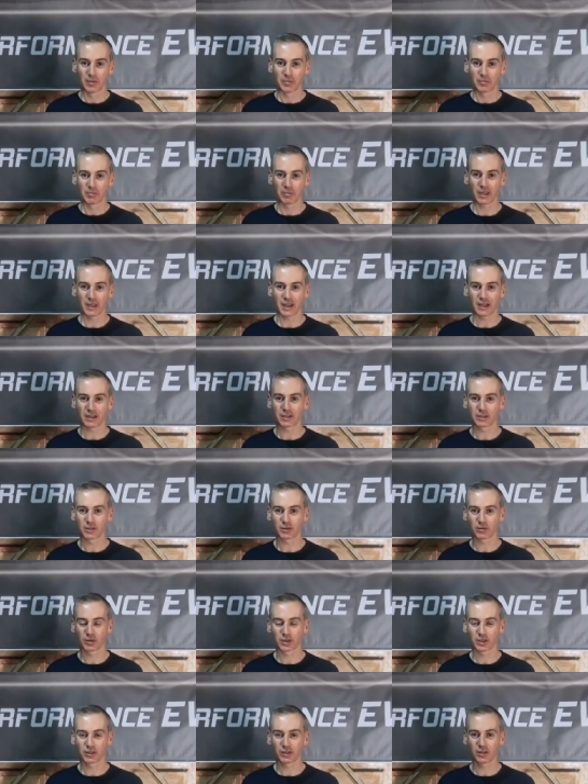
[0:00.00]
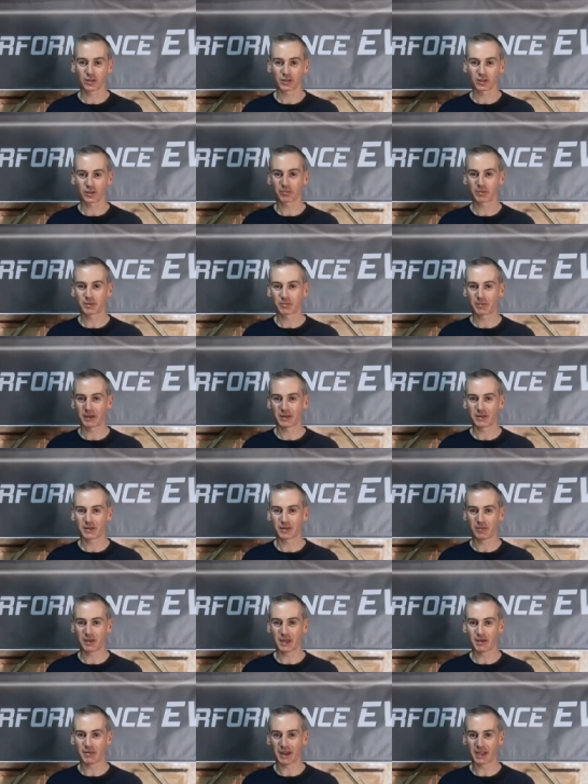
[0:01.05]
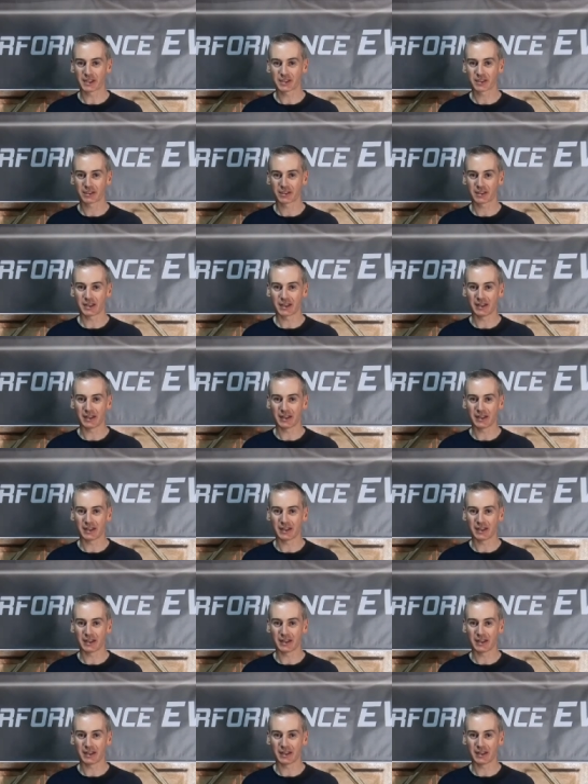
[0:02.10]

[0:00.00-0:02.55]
but yeah, so we're going to hook up the, the BMS.